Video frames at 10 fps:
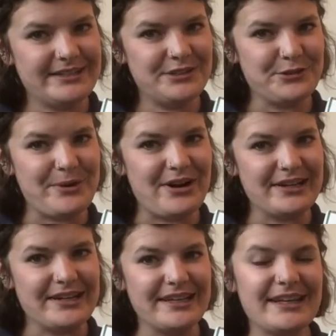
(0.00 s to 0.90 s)
in your
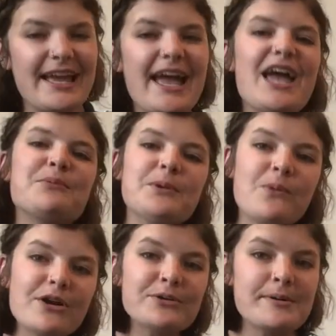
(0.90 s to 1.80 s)
pocket, and we
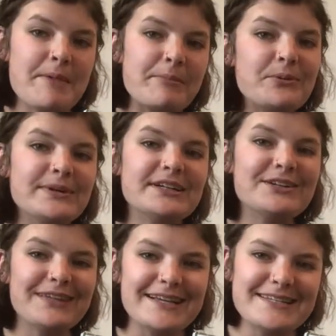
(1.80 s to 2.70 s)
want to remember when
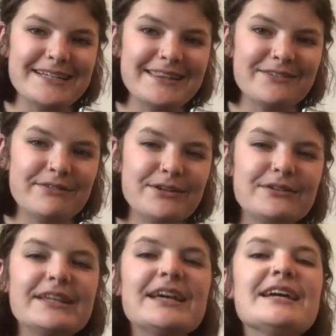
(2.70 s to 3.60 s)
collecting in the field